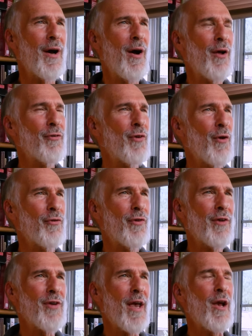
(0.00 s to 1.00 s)
also
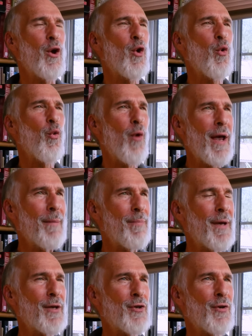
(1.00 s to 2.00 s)
such a great
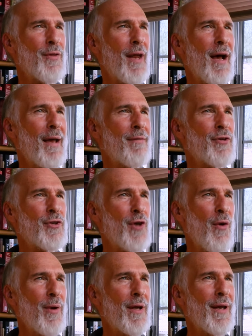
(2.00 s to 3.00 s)
picture that I have
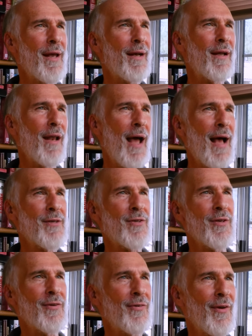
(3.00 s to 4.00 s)
shown it in
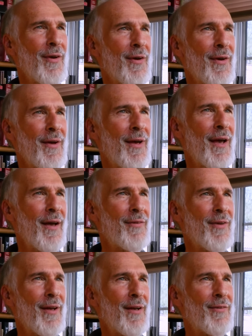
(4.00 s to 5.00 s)
classes
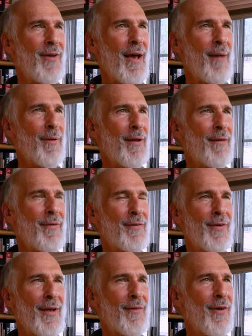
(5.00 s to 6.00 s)
as an example of
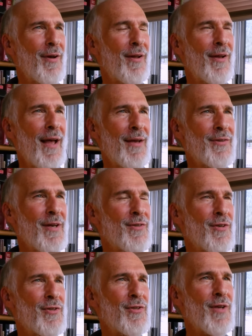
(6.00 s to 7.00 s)
it's it's a class it's
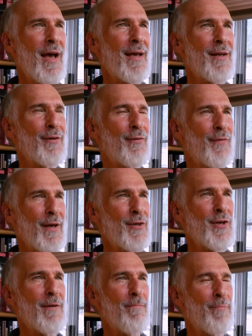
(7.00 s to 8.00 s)
a science
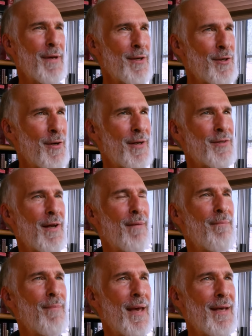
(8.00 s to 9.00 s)
fiction picture. Yeah. It's an
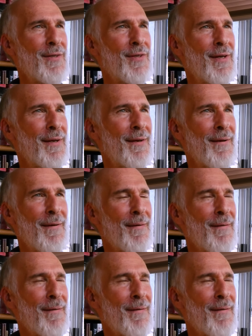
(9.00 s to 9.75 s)
amazing